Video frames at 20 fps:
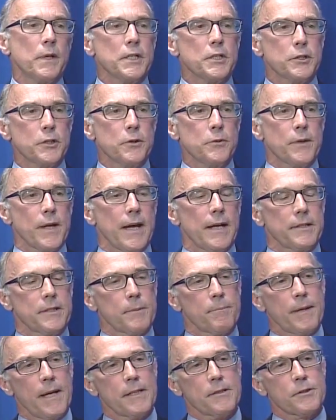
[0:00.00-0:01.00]
We, yeah. do that
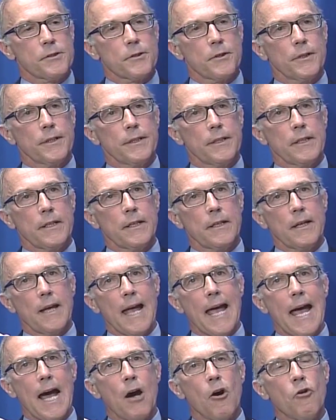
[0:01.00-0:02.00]
depends on the
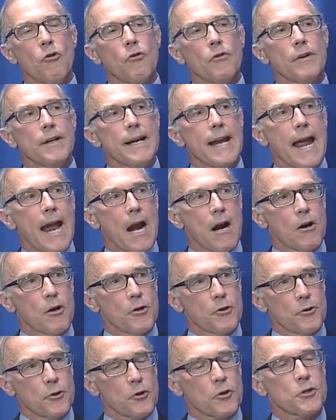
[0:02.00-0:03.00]
how
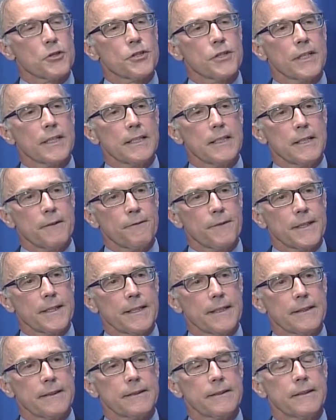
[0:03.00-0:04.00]
narrowed or
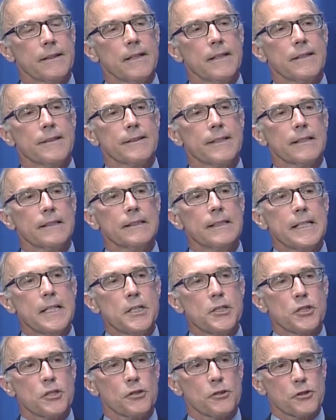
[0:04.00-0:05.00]
significant the
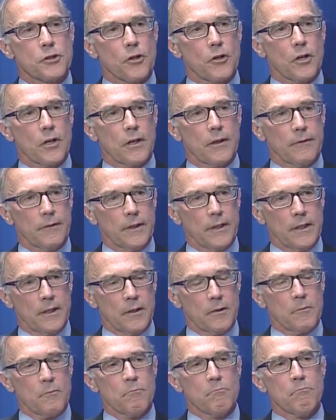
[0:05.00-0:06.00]
lesions are.
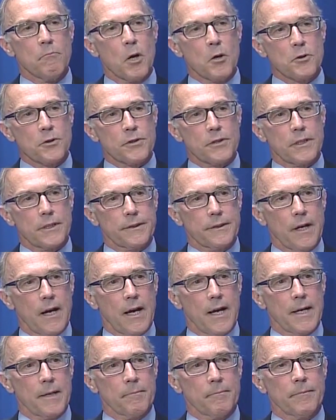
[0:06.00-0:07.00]
Most of the
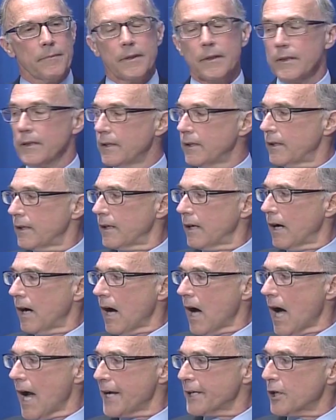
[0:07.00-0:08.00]
time,
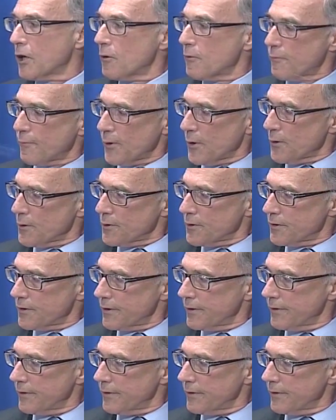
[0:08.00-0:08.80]
I go 1st